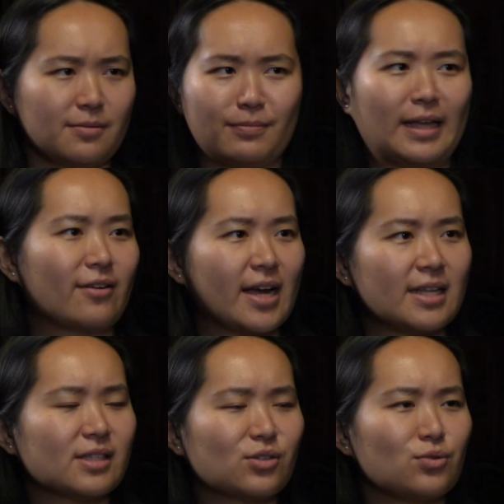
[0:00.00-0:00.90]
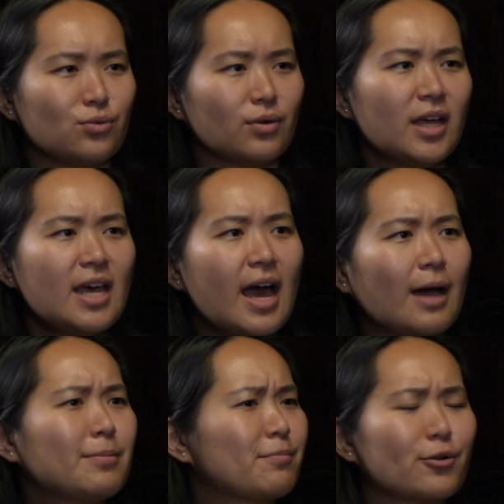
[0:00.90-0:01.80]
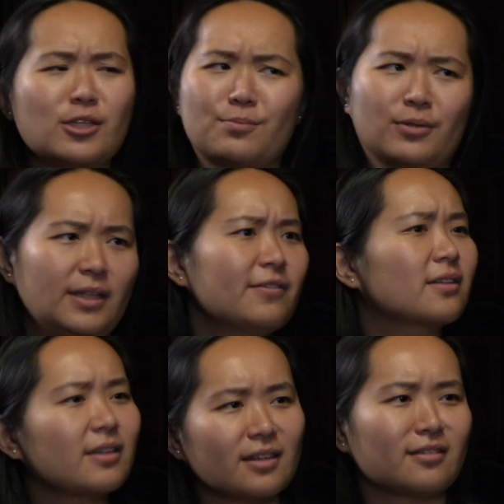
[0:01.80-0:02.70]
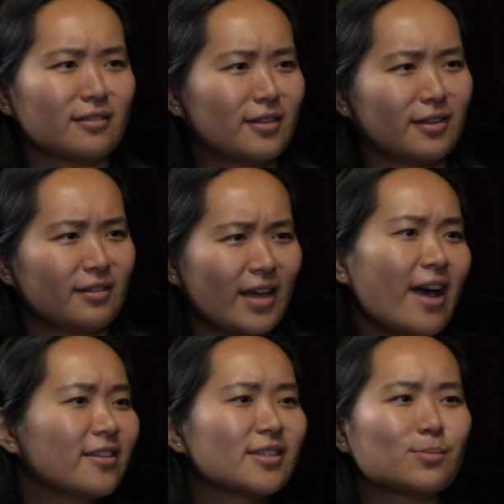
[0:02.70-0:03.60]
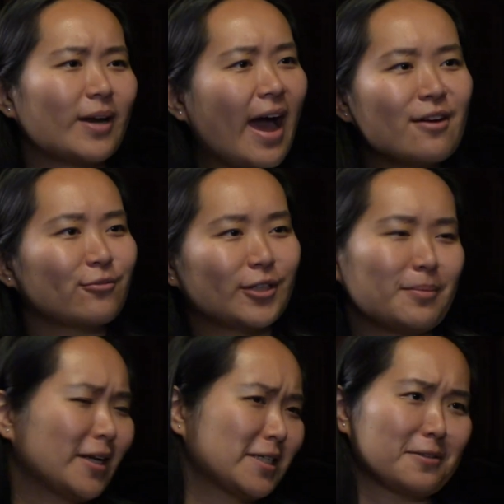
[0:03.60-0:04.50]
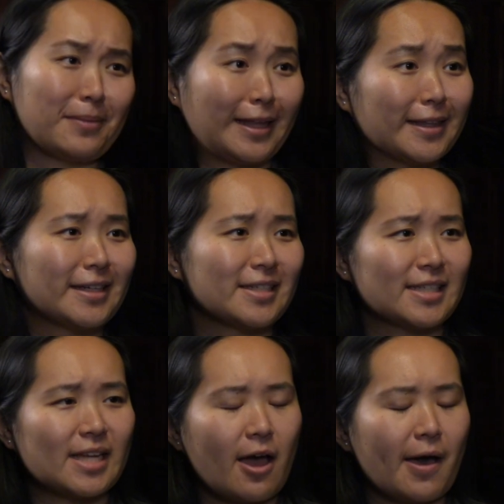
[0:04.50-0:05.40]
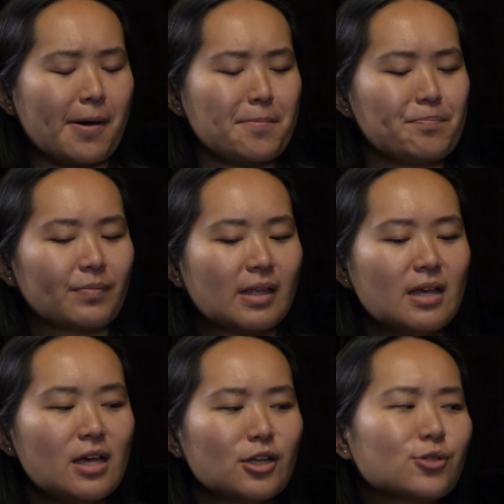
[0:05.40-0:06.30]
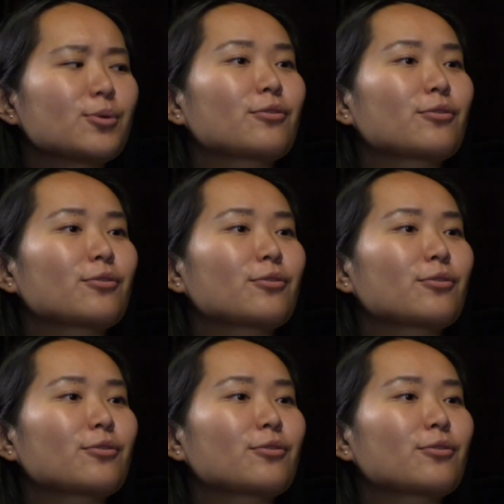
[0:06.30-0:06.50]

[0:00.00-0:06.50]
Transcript: and playwrights who had been produced prolifically in the, the islands, but hadn't really made it to the mainland. Um, so